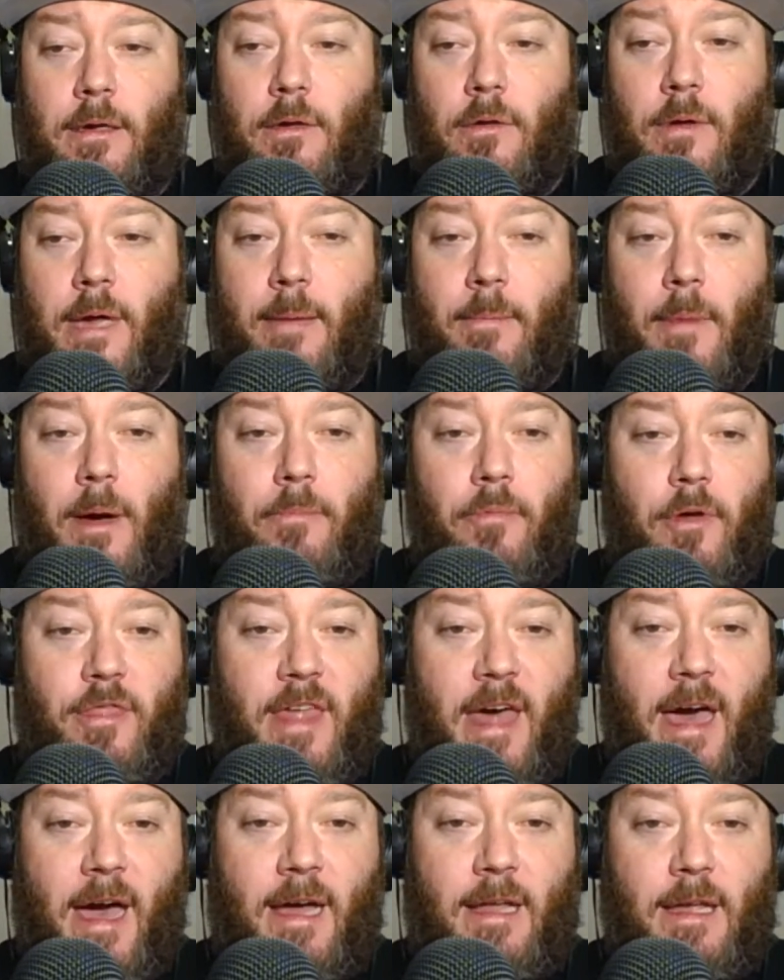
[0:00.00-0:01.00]
came up with
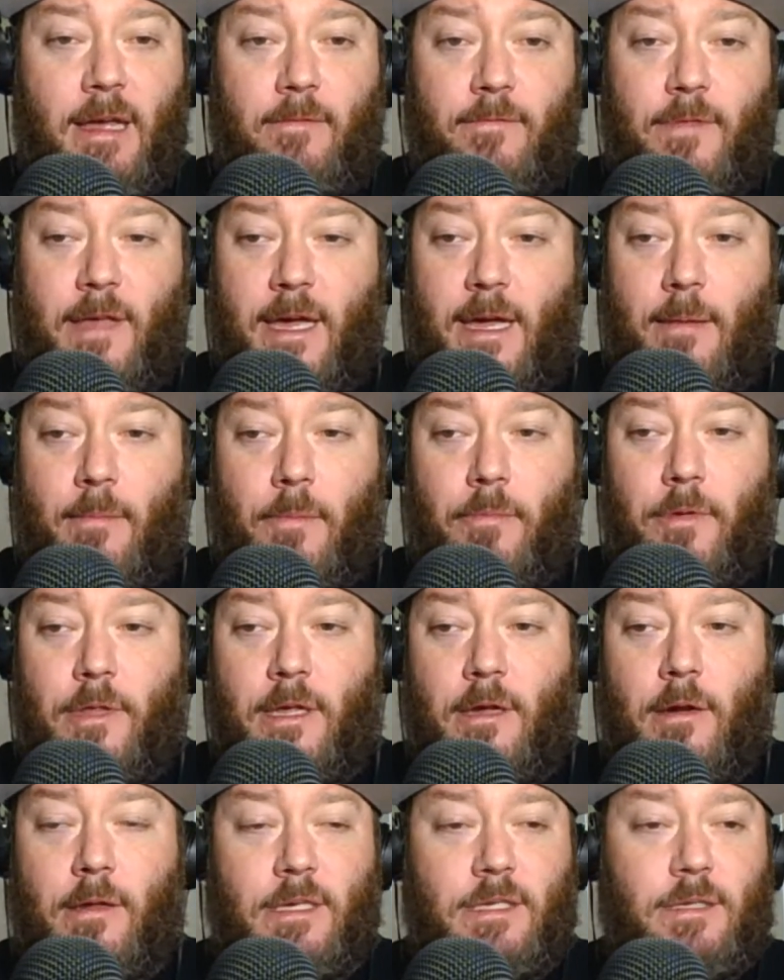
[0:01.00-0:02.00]
that, and if they come up with
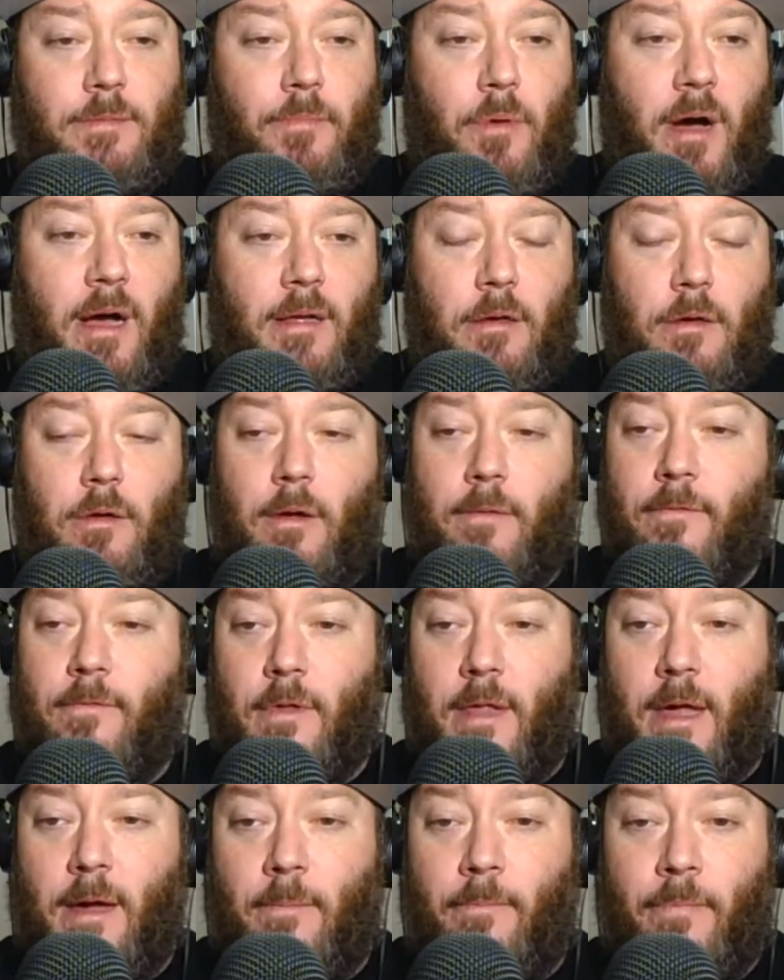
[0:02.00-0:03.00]
it on the spot, good for
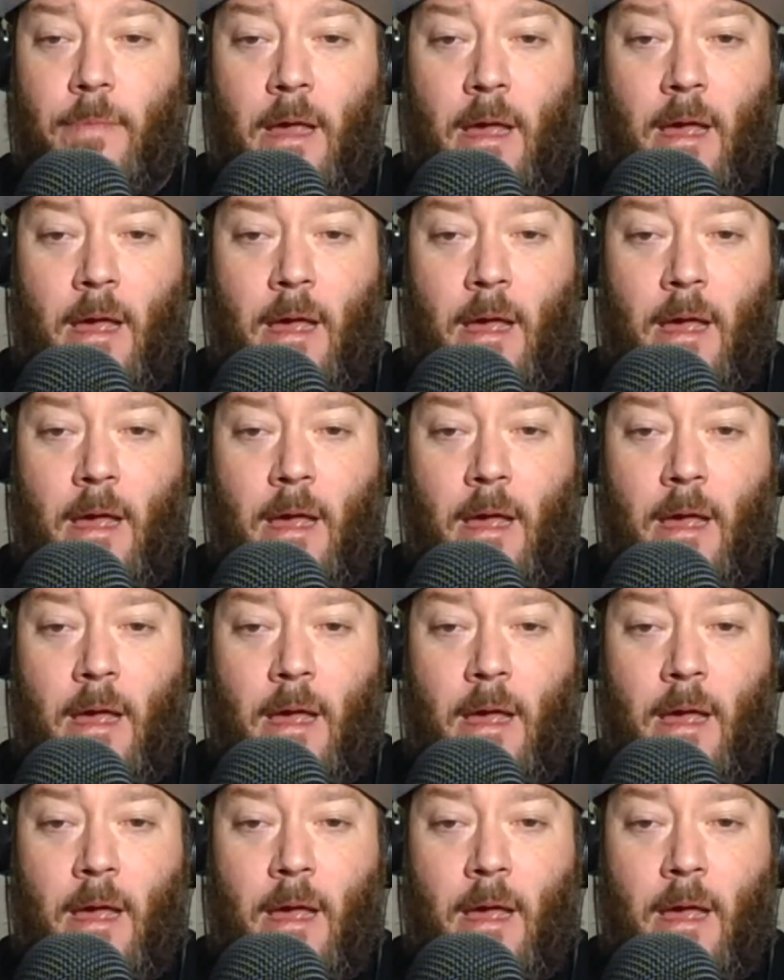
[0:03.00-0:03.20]
them.